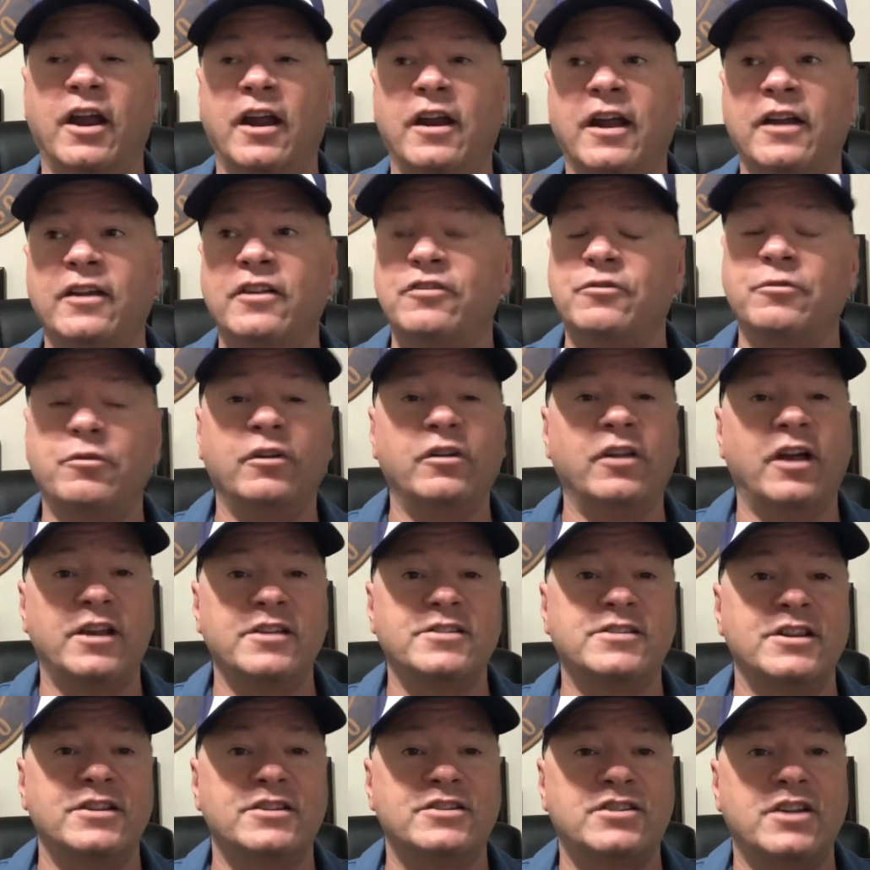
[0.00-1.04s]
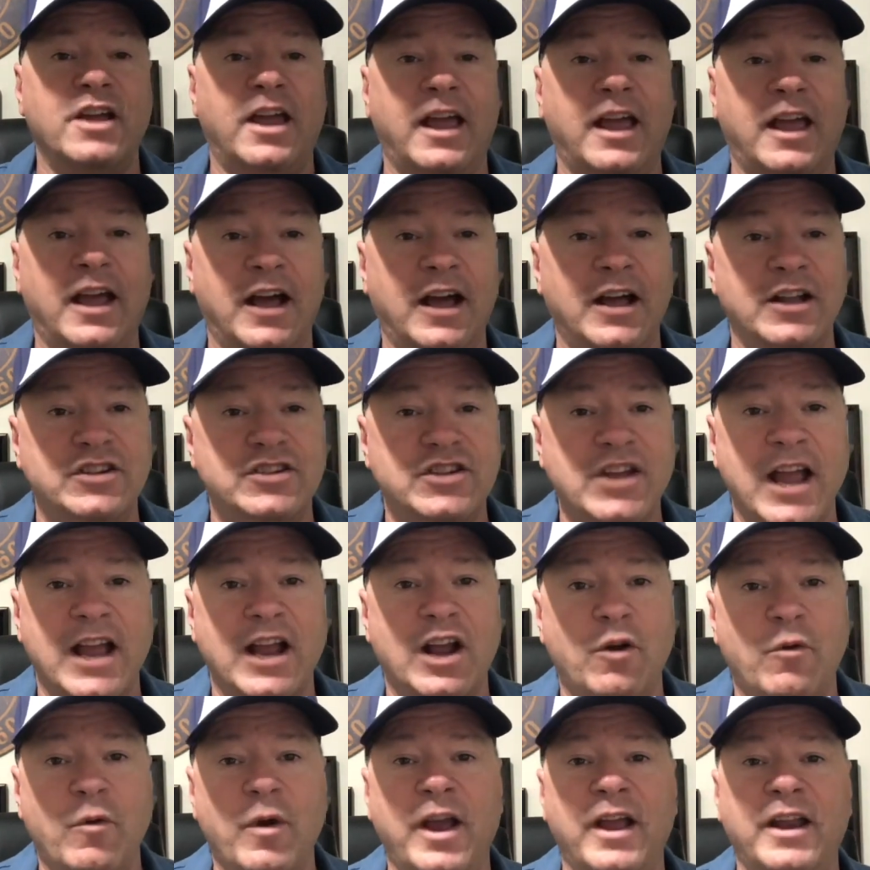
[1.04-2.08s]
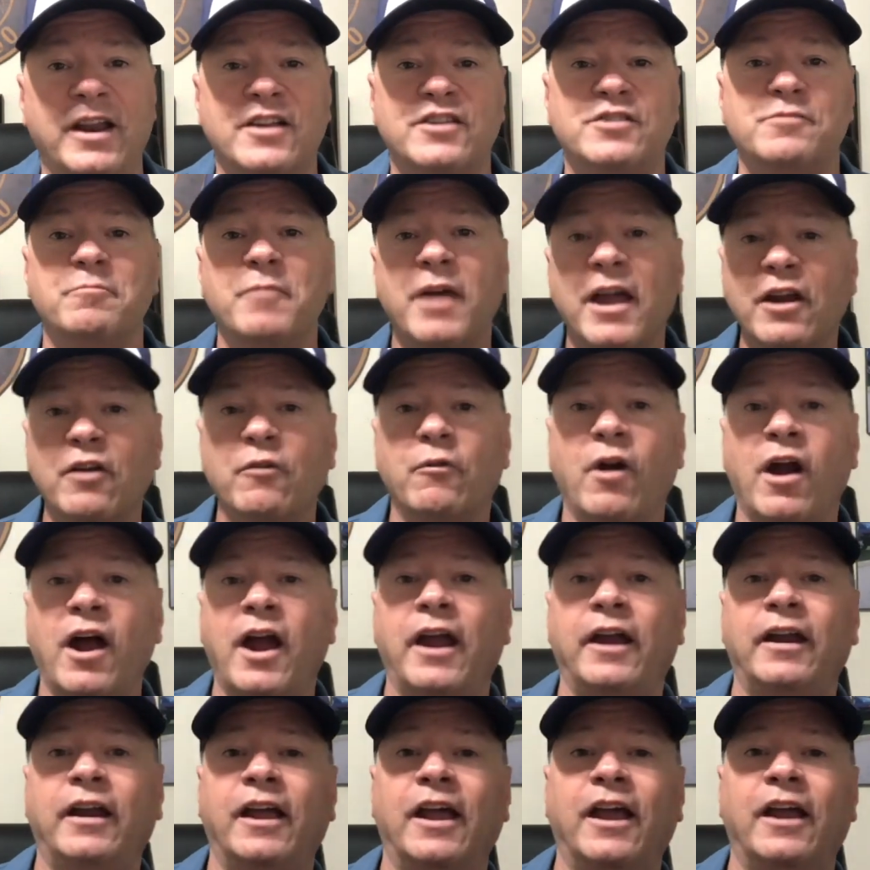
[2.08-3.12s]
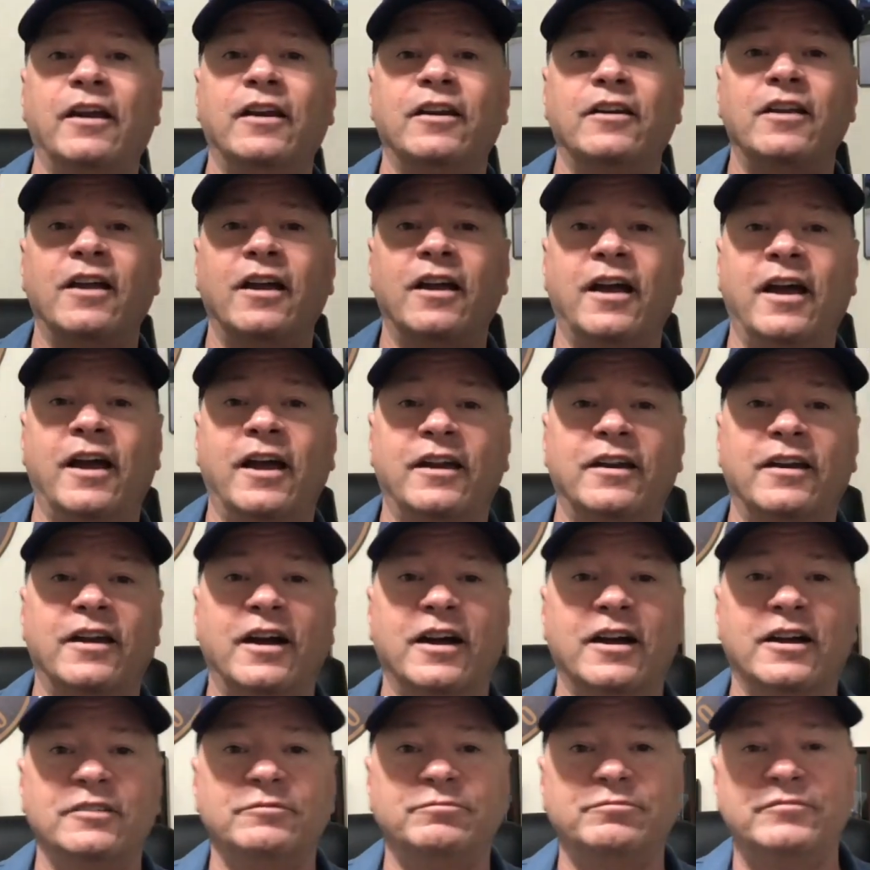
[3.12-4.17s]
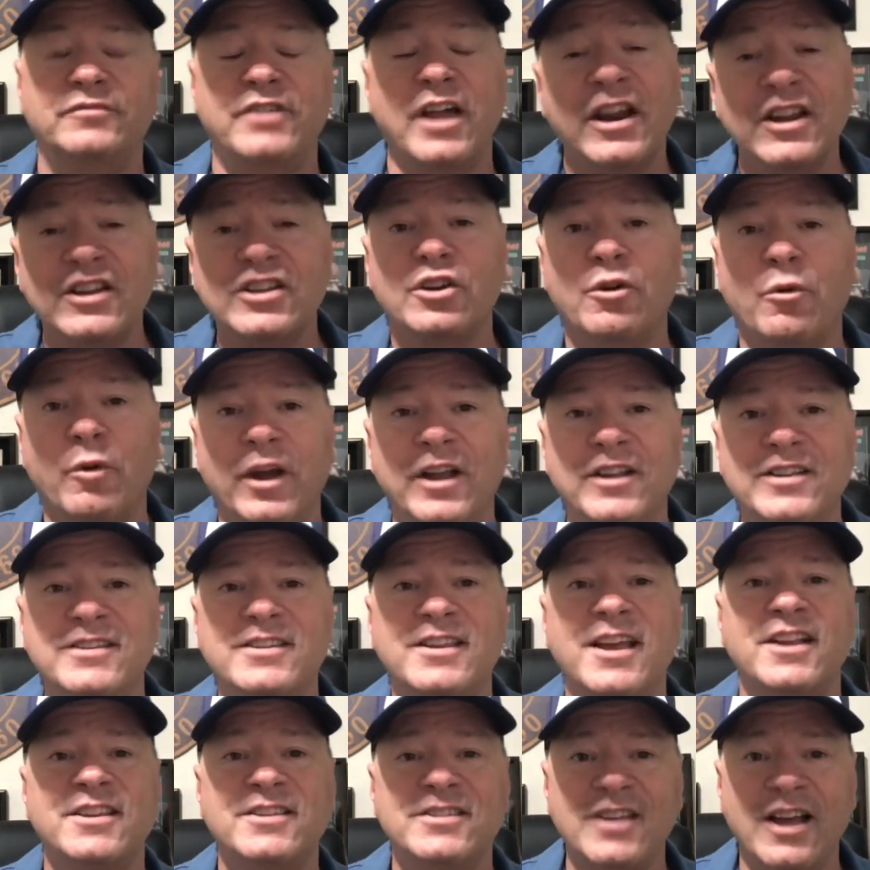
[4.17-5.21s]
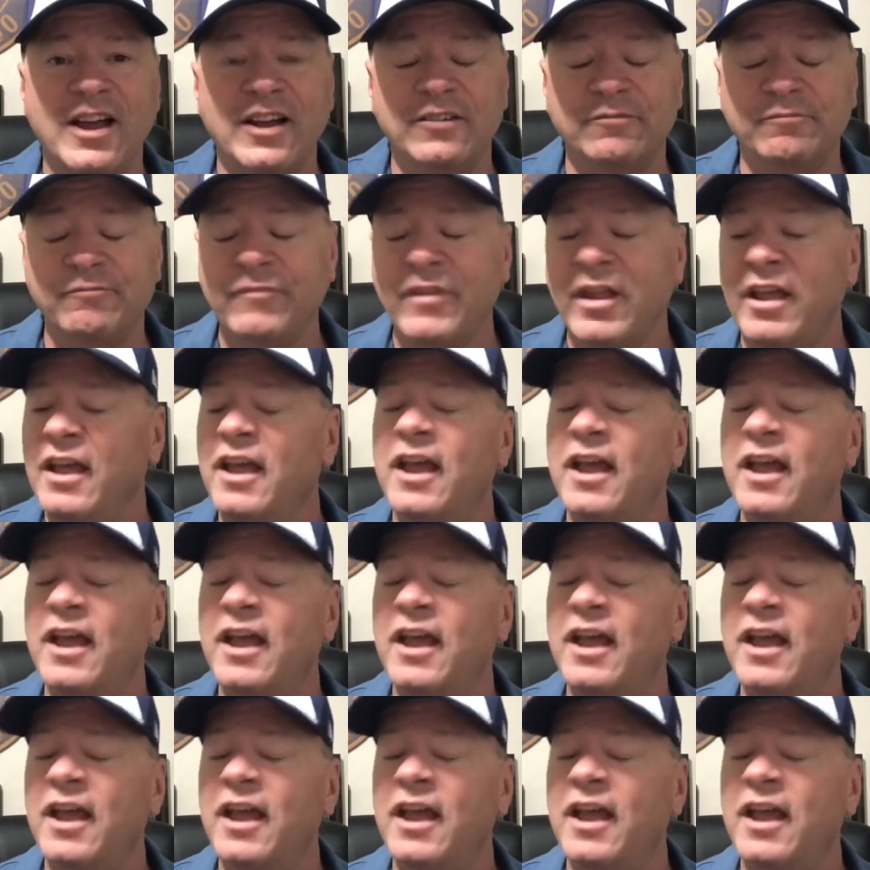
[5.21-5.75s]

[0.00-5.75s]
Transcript: And I just realized that Jack Quaid is Meg Ryan and Dennis Quaid's son.